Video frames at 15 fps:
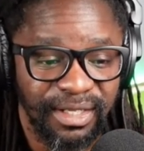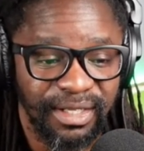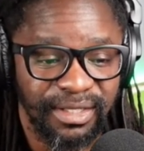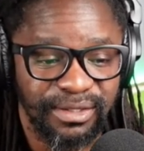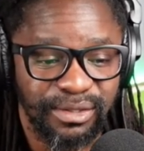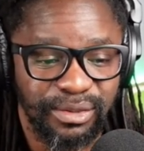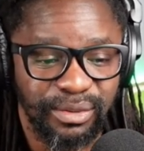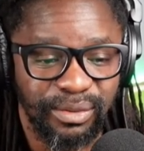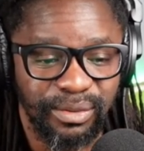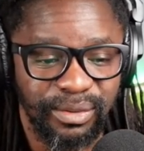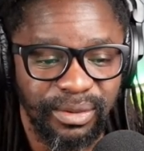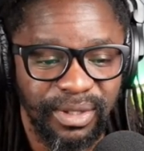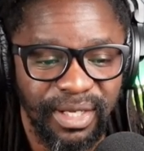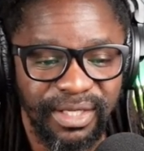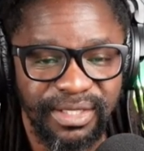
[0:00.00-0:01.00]
And
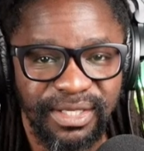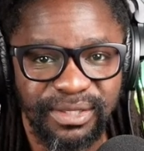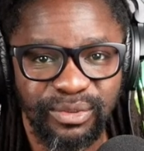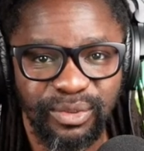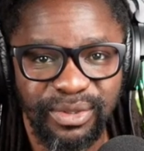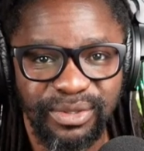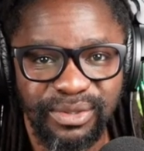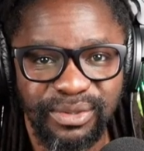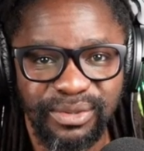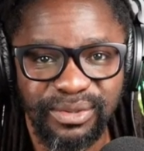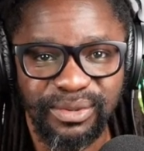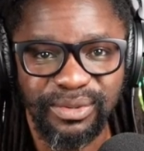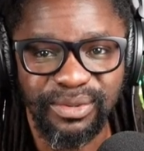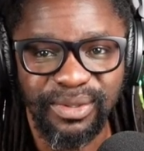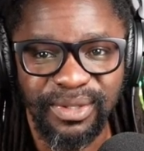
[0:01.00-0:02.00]
so I just want you
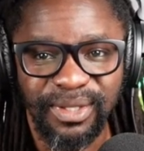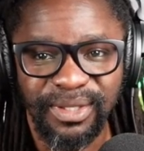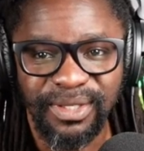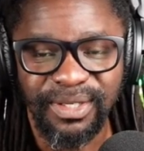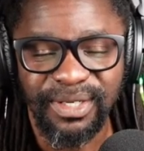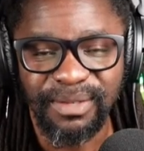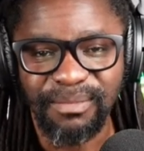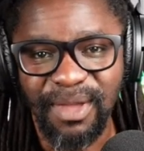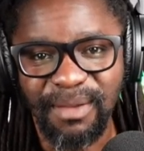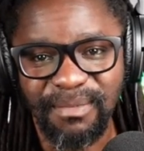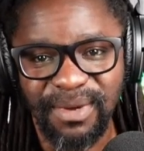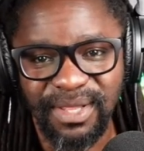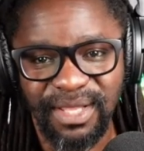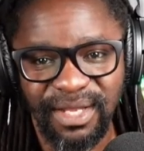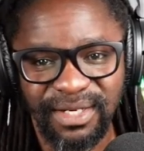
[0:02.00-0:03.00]
to
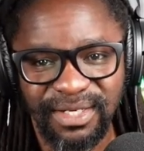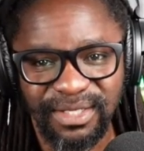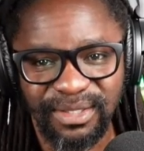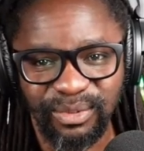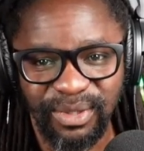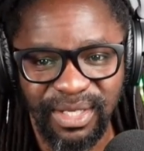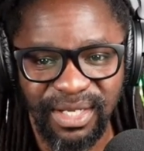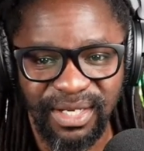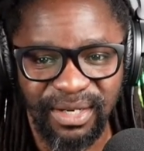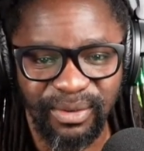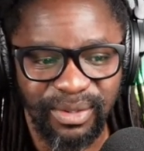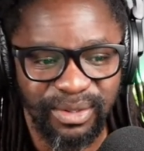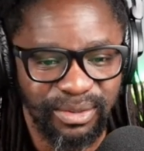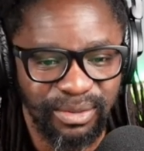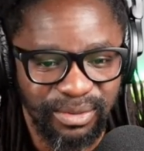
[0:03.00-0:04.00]
remember that as we end
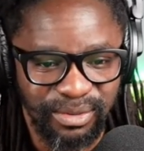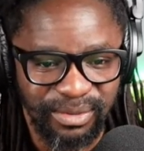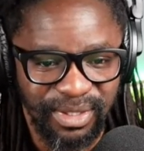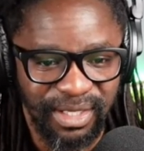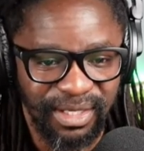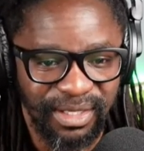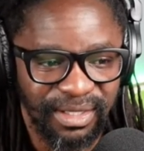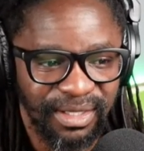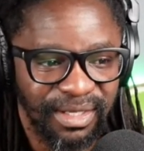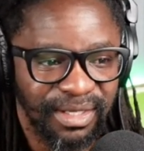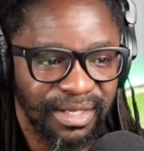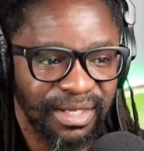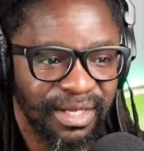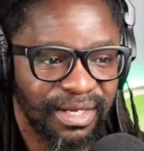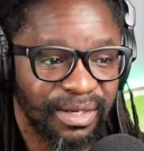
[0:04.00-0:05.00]
our show today.
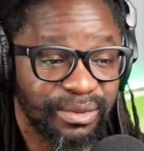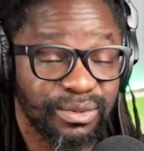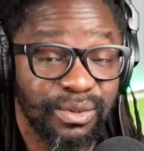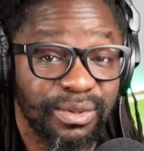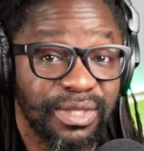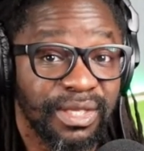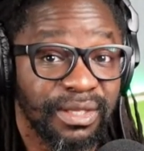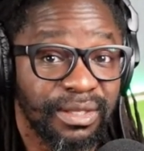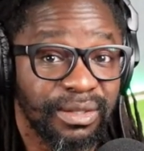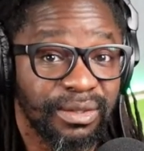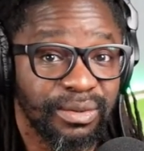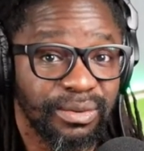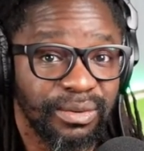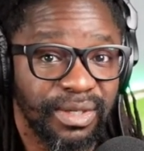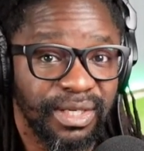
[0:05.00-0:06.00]
And I also thank
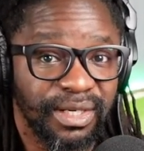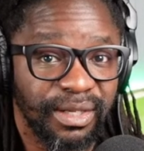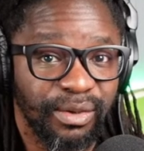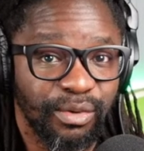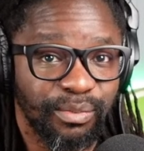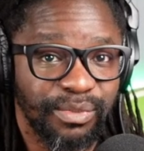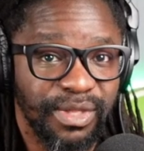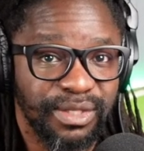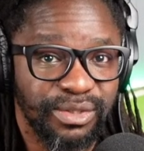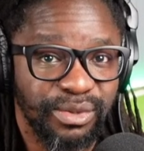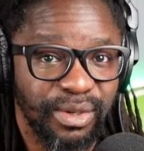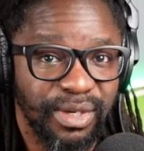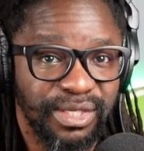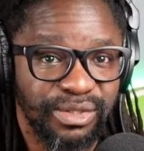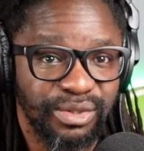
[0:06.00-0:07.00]
you, and I hope that you
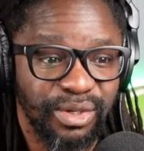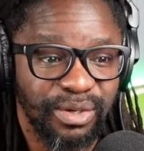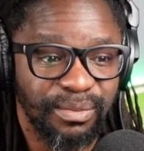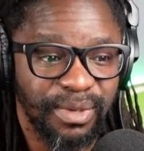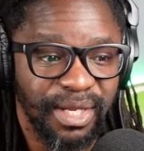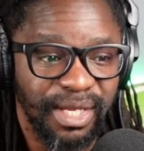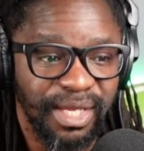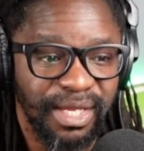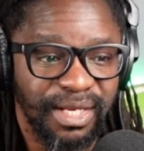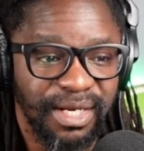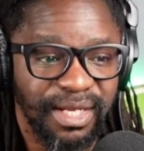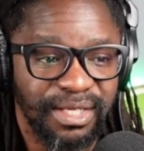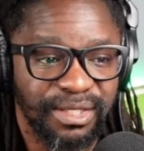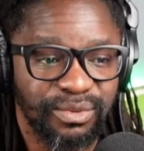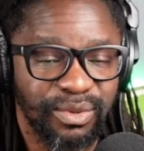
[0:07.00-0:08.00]
can join me
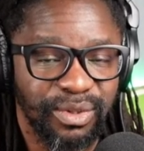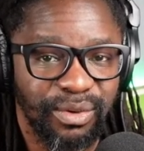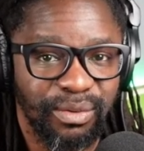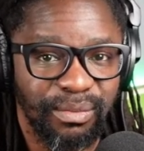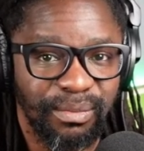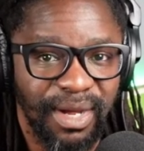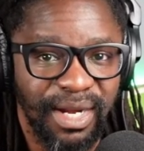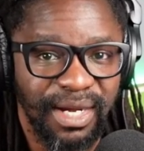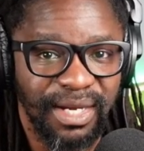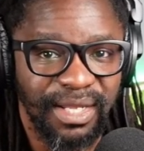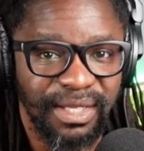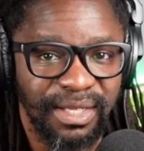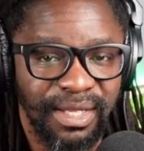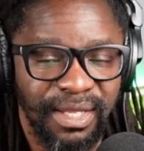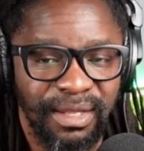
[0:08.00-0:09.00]
again next week on
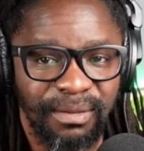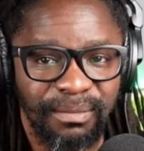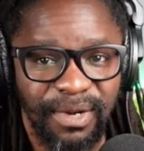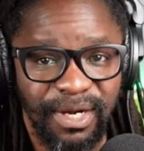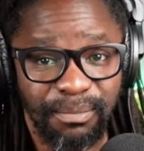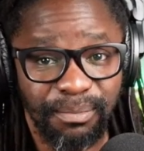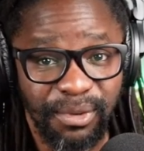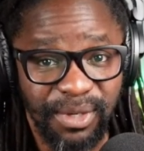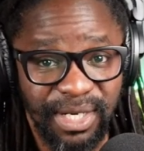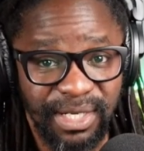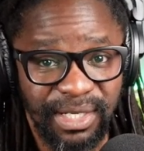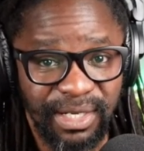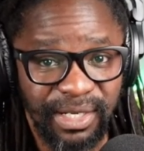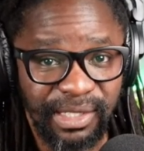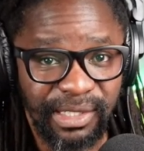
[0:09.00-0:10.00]
Monday. But
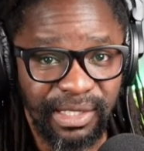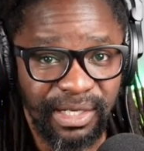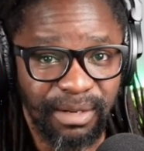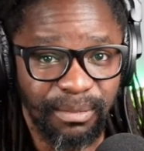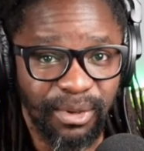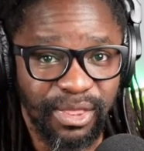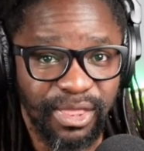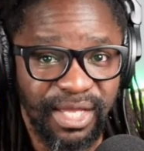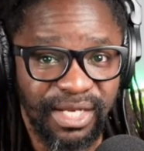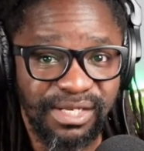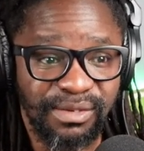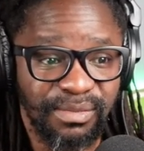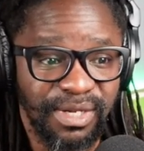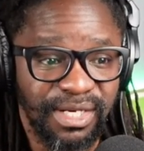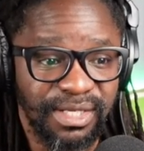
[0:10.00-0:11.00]
importantly, in about
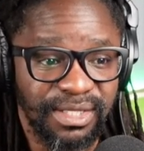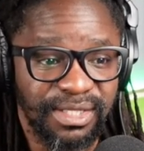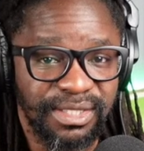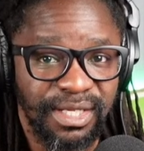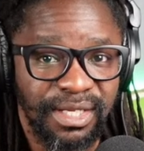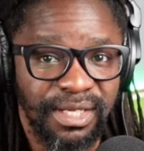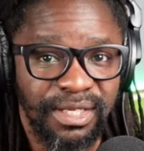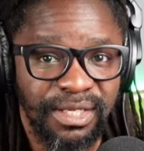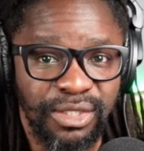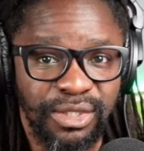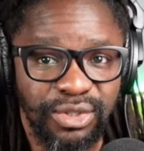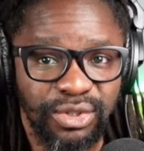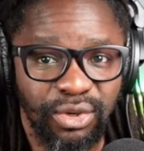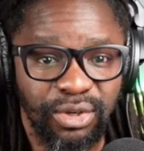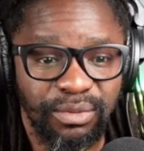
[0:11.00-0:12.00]
30 minutes,
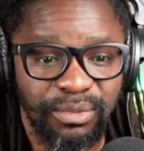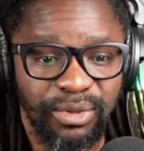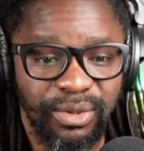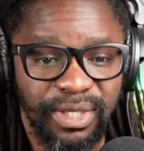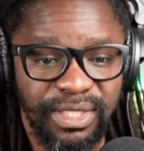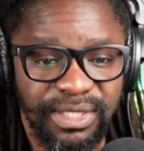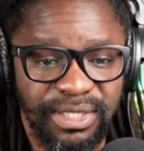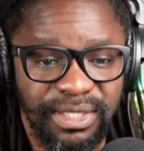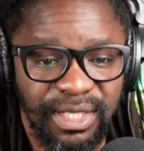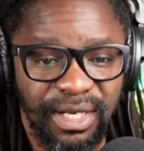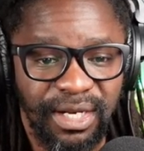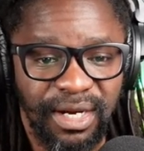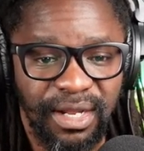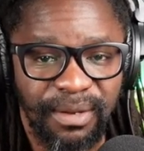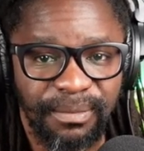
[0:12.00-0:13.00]
join me on
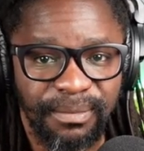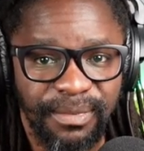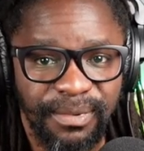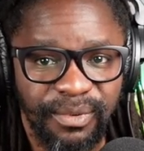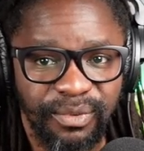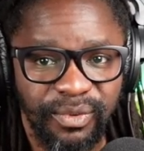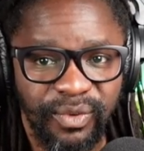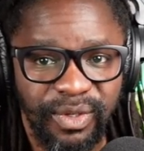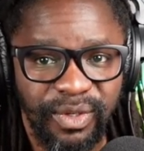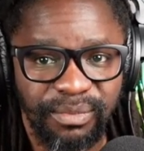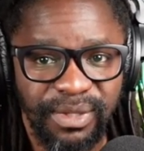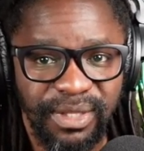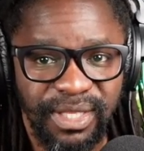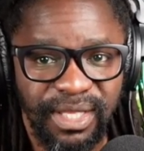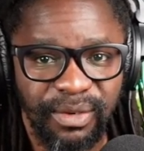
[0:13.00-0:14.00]
Instagram. We will
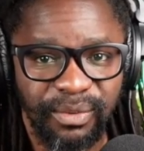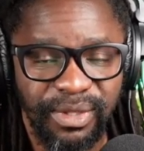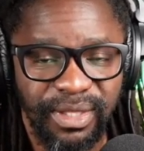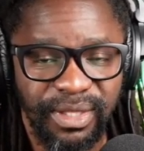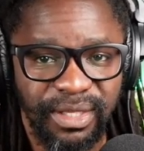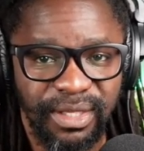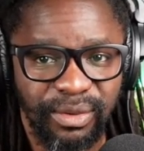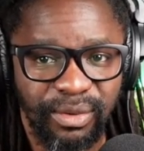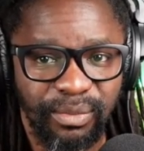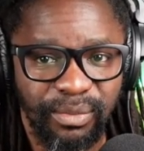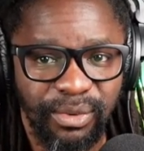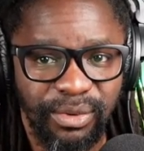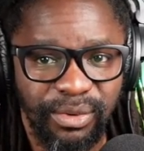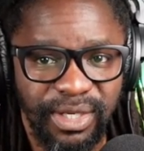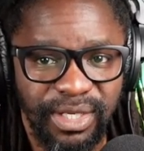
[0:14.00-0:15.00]
be there with Eric
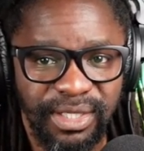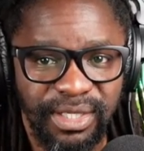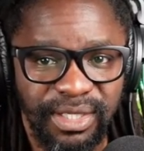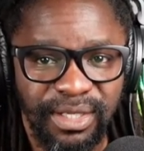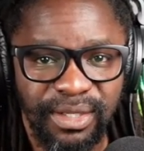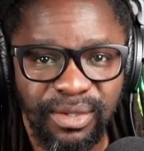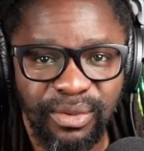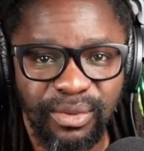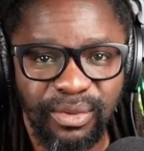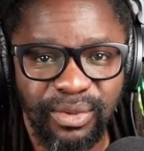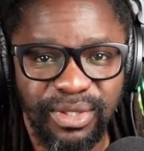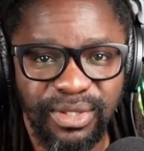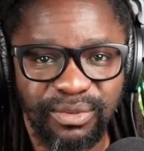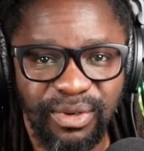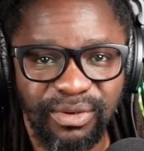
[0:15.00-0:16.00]
Omondi, who
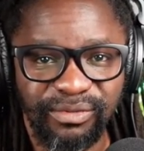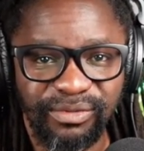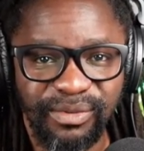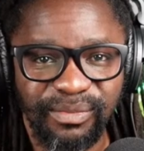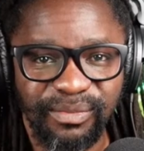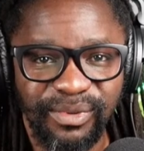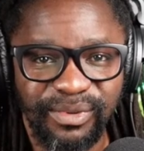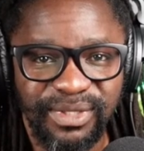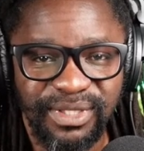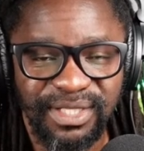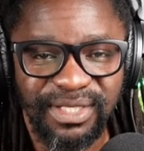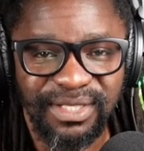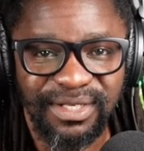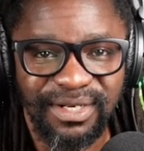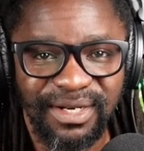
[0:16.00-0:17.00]
is one of the most
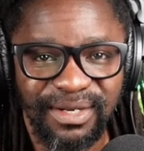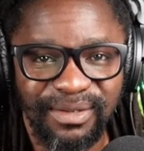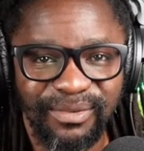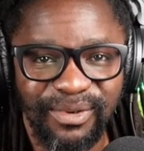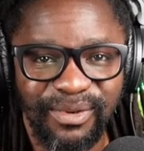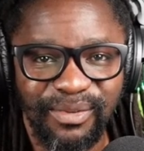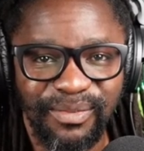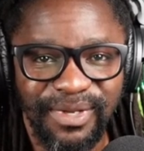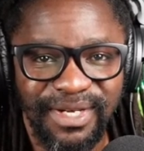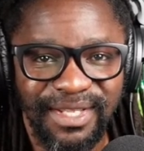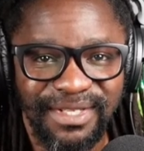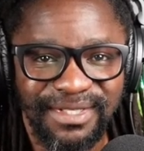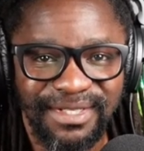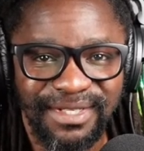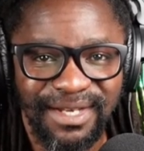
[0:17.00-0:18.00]
incredible
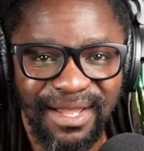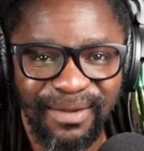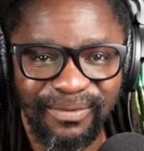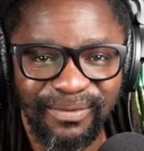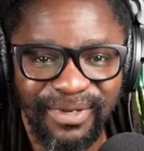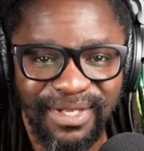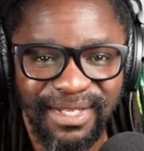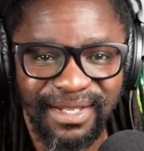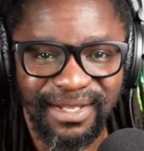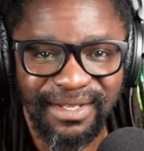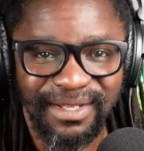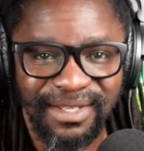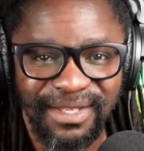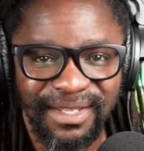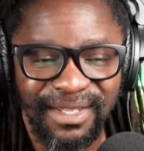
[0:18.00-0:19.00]
comedians in Africa
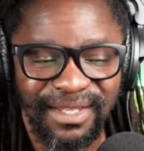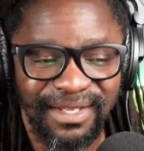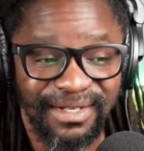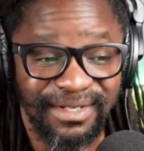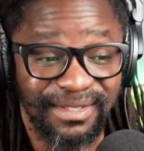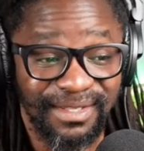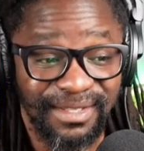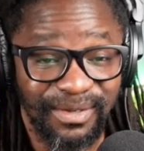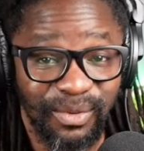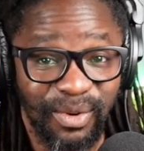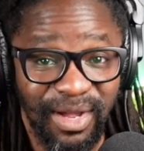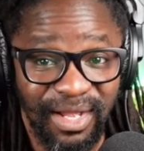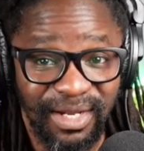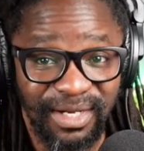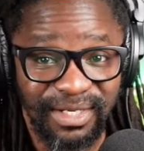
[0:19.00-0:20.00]
and the
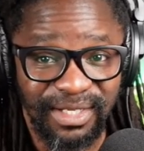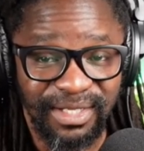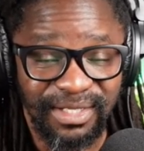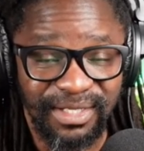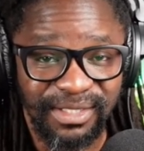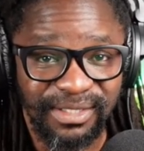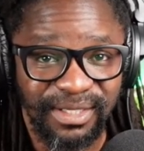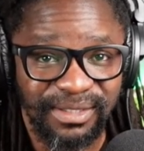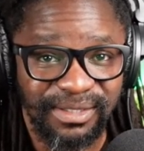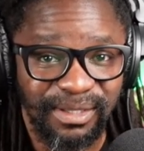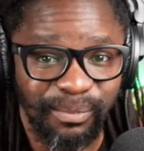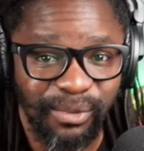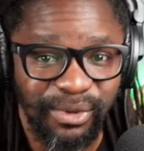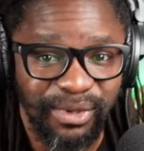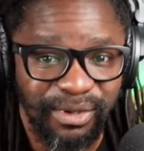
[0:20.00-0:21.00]
world, and is a
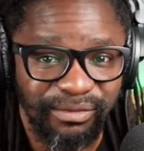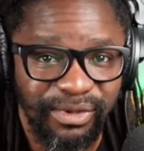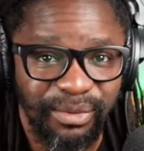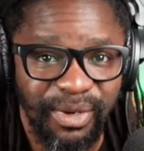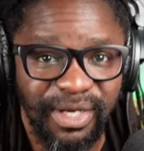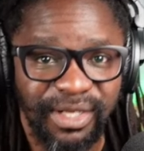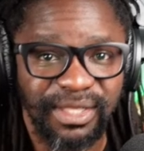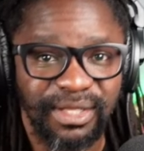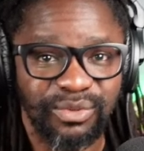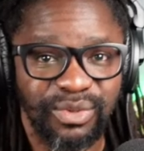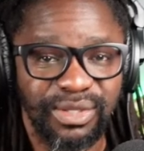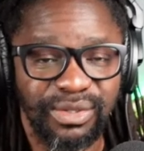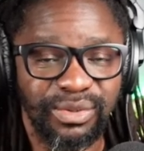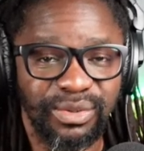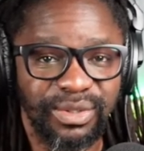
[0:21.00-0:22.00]
supporter of the work that we
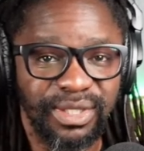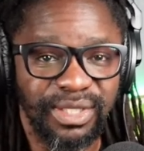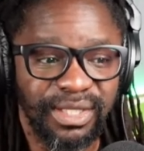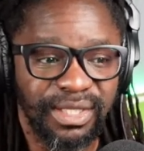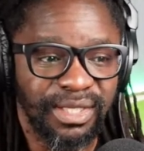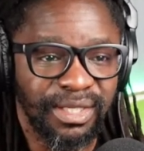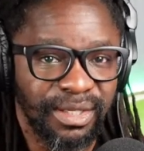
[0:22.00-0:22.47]
are doing